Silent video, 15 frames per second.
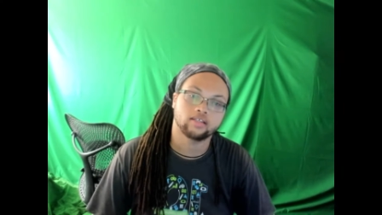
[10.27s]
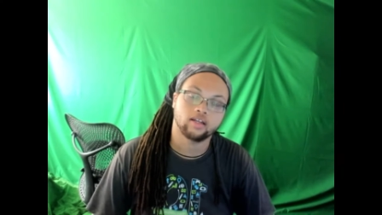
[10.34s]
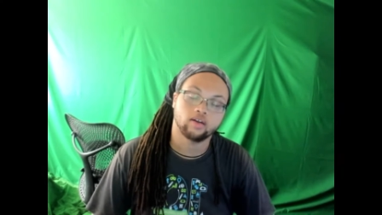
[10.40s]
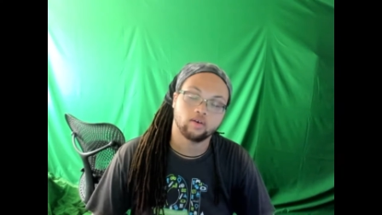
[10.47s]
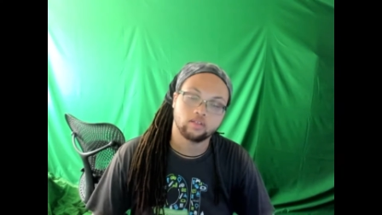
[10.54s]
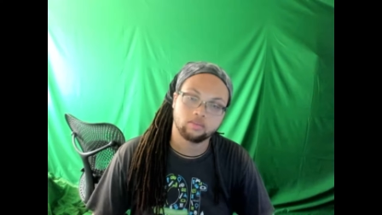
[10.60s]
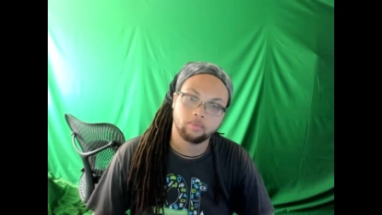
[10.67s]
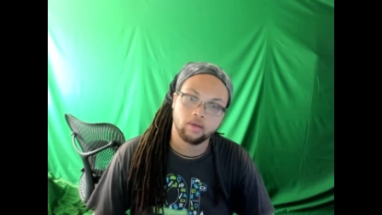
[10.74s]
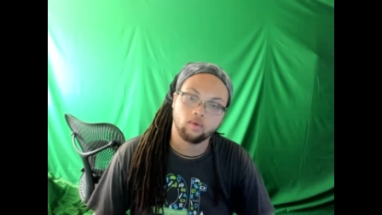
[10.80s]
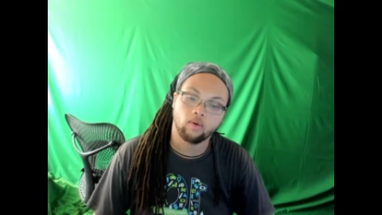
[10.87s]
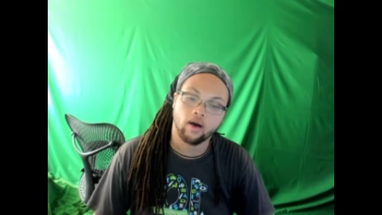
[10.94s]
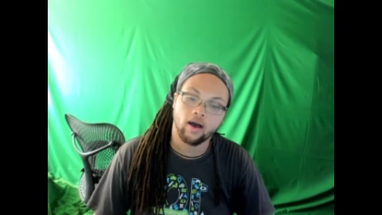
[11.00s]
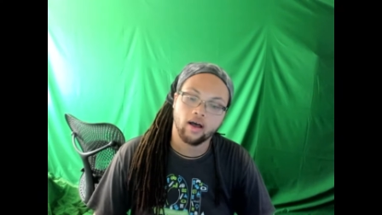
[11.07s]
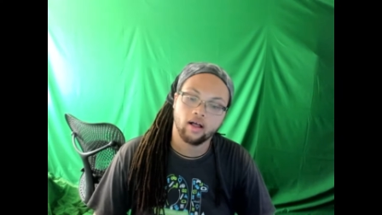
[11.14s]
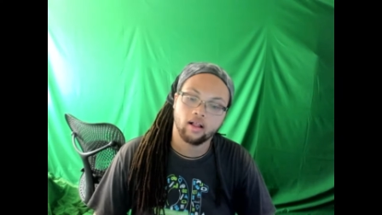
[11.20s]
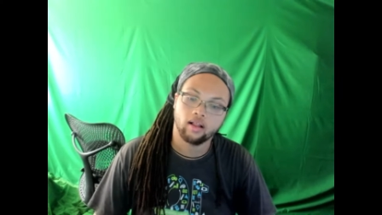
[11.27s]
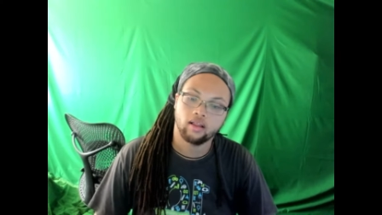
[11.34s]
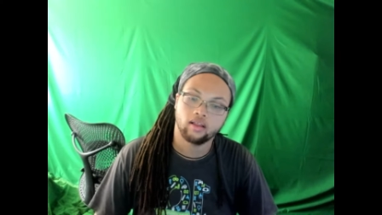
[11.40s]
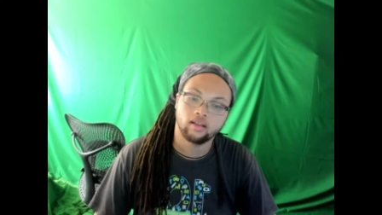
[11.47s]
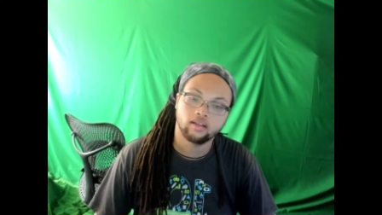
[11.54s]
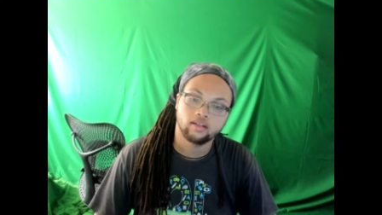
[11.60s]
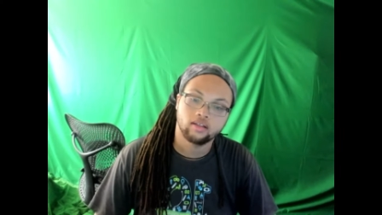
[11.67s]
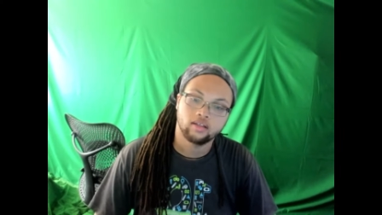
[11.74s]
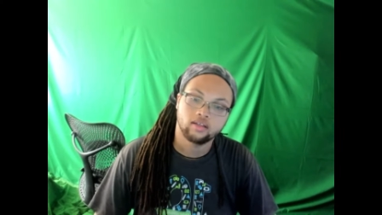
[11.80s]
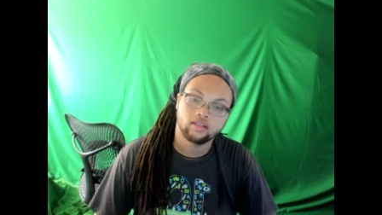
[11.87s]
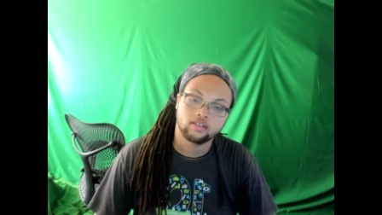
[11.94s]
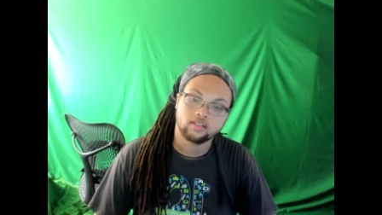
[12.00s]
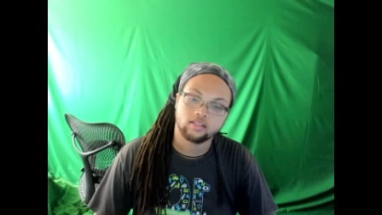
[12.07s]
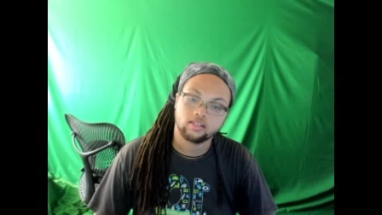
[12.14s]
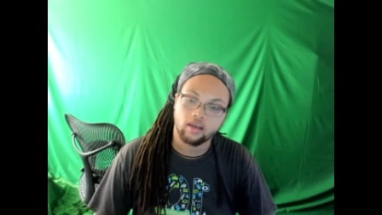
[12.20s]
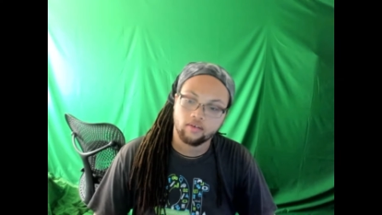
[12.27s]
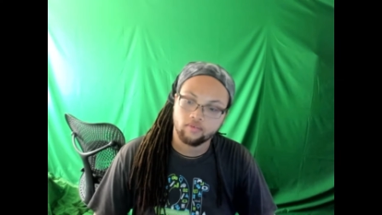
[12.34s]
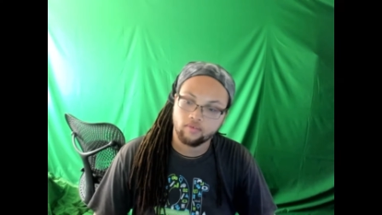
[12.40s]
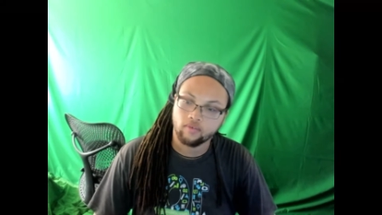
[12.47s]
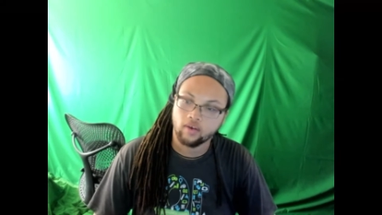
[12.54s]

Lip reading: I know it's been a while since I've,